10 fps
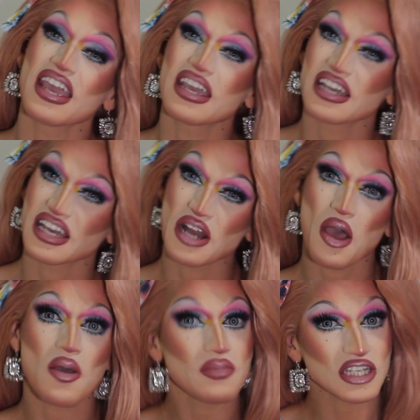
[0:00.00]
And
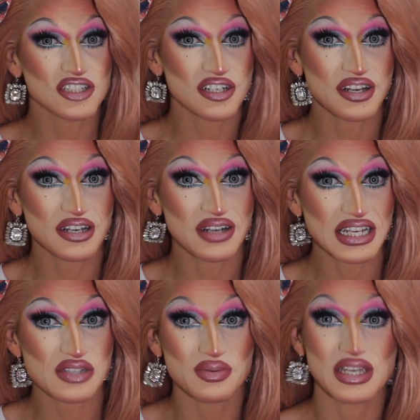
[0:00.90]
make sure you're here
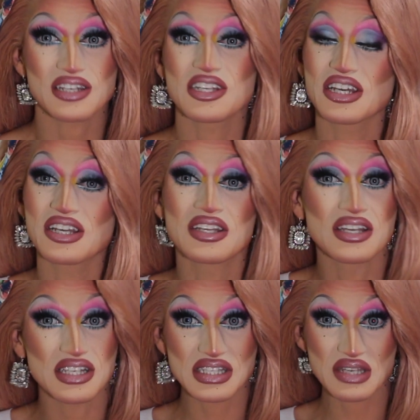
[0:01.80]
next week to
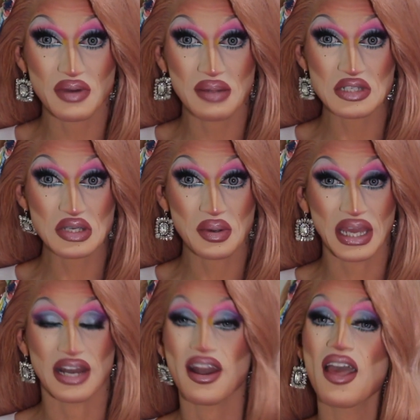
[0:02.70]
see what I'm
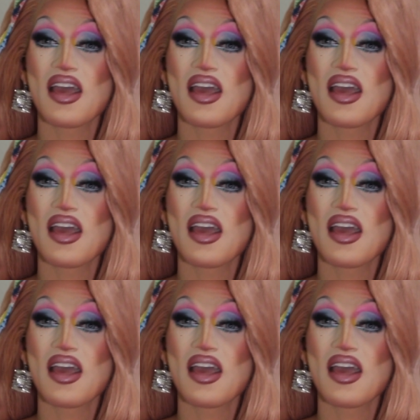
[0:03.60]
doing.